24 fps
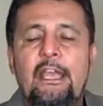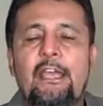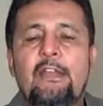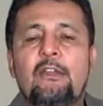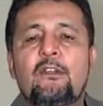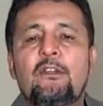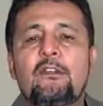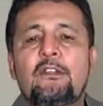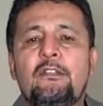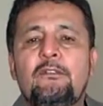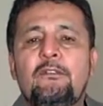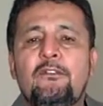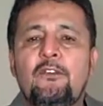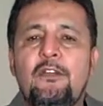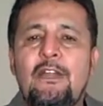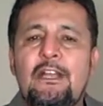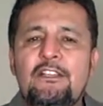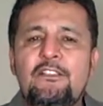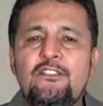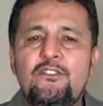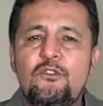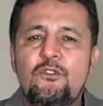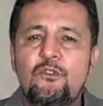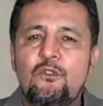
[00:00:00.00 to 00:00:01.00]
in order for
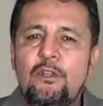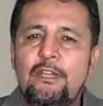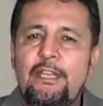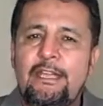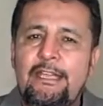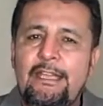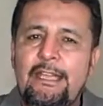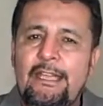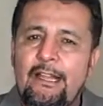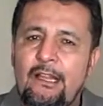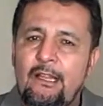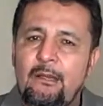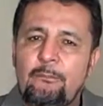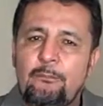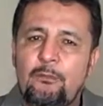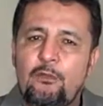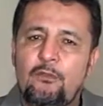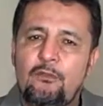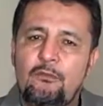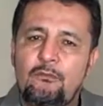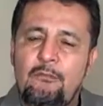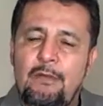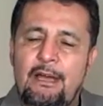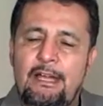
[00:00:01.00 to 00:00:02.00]
us to help
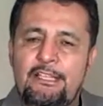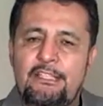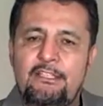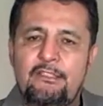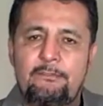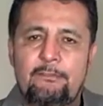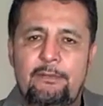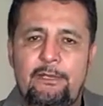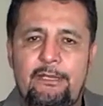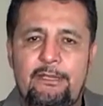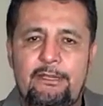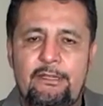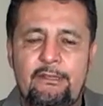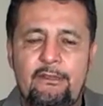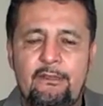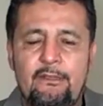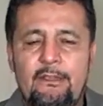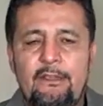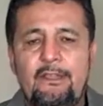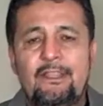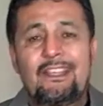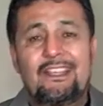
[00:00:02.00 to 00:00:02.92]
you much better.